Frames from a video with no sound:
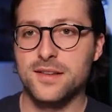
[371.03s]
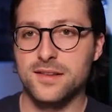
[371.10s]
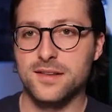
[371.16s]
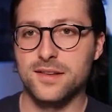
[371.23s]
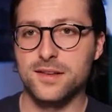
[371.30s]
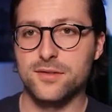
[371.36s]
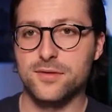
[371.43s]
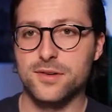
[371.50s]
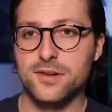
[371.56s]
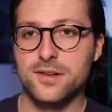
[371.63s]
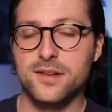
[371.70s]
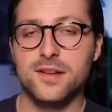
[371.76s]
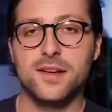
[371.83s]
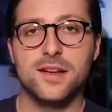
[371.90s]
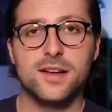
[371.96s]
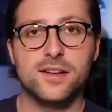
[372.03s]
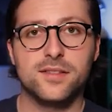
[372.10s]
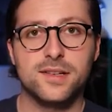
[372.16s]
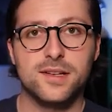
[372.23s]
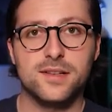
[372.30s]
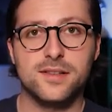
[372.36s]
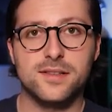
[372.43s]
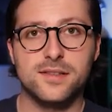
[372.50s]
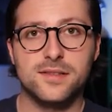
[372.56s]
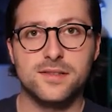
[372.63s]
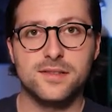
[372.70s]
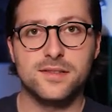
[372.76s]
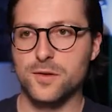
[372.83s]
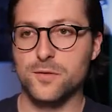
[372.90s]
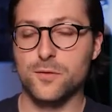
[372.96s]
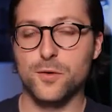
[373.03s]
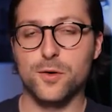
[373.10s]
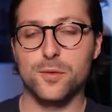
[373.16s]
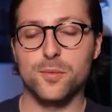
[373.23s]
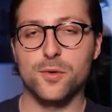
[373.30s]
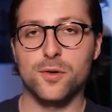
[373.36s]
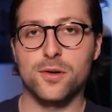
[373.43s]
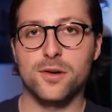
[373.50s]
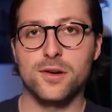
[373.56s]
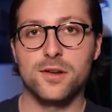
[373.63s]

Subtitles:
delivered and exceeded. Furthermore,